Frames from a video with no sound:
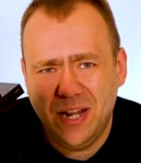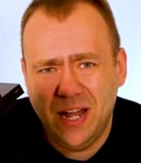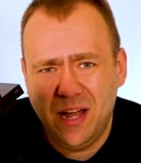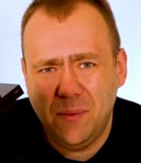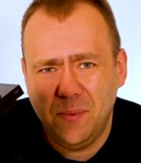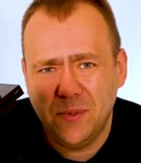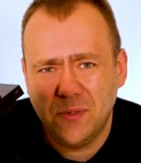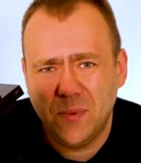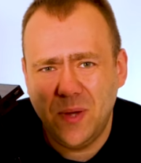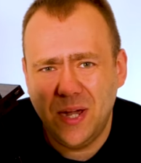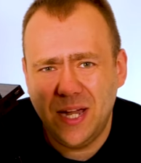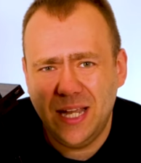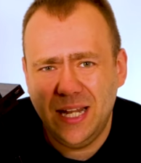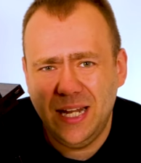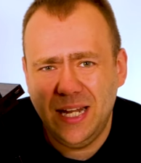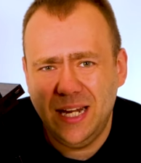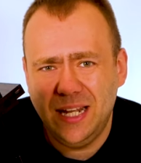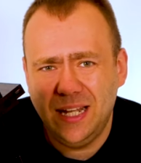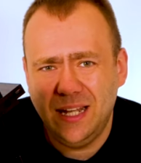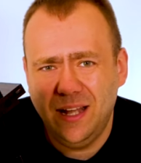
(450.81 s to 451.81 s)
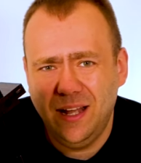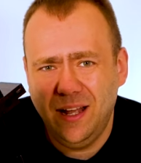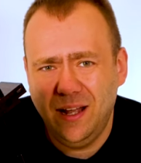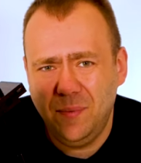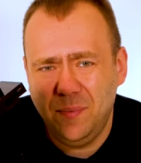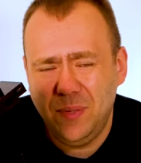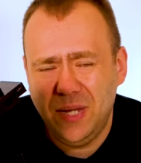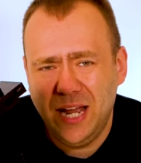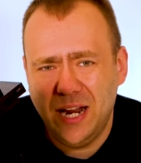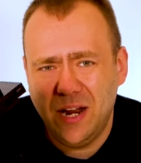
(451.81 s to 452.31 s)
that I was working in a,
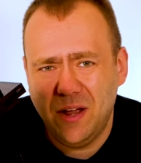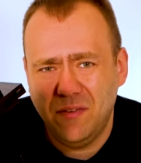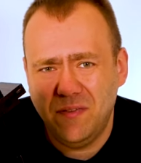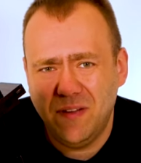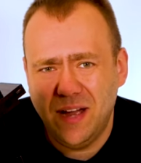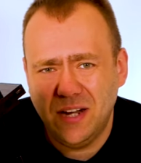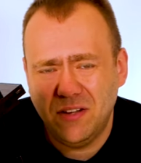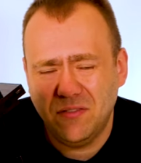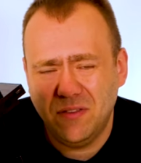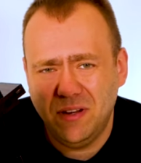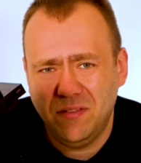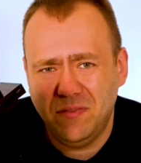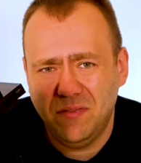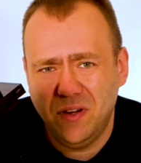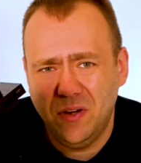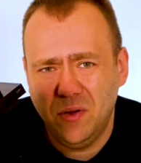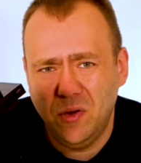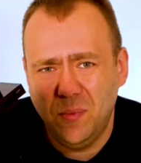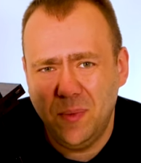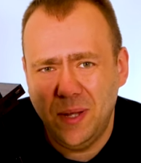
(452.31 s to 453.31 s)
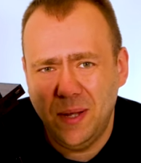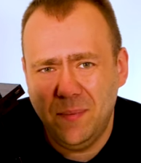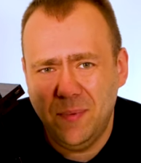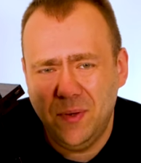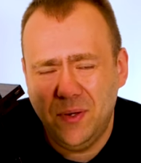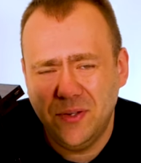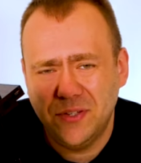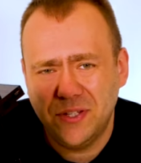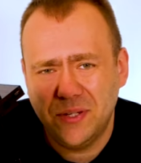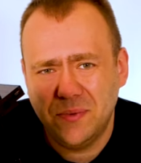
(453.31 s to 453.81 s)
a piano factory for a little bit
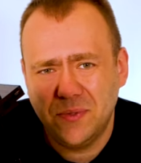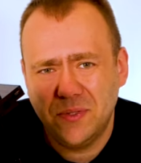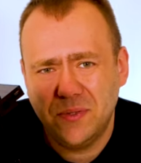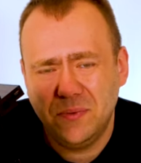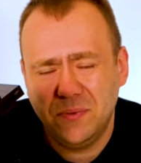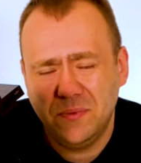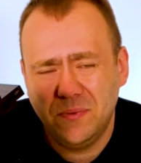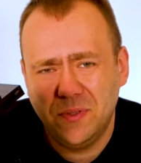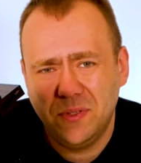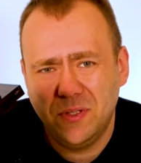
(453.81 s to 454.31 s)
because I was